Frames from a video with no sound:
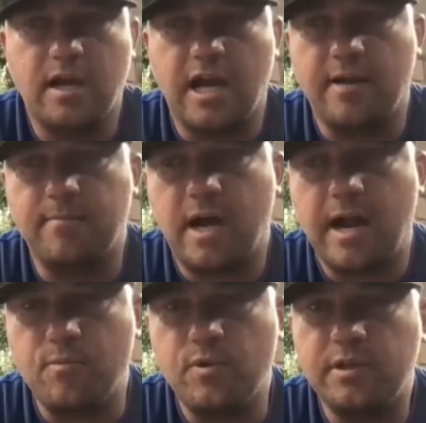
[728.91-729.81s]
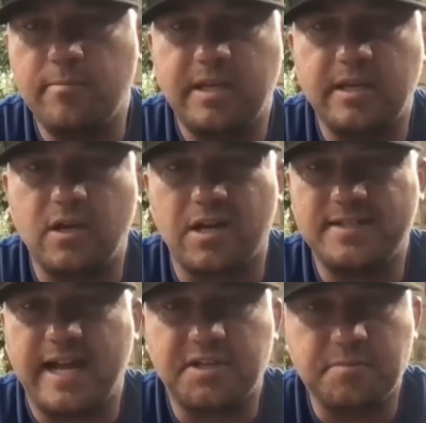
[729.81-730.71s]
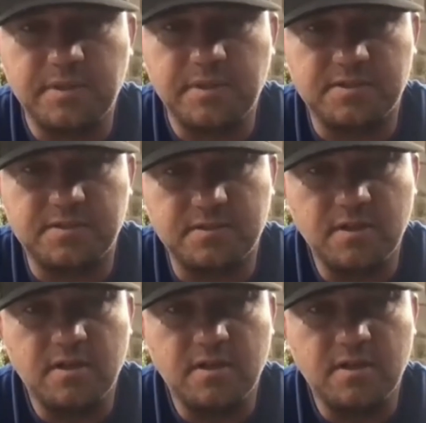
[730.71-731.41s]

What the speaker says: I'm really big on attachments.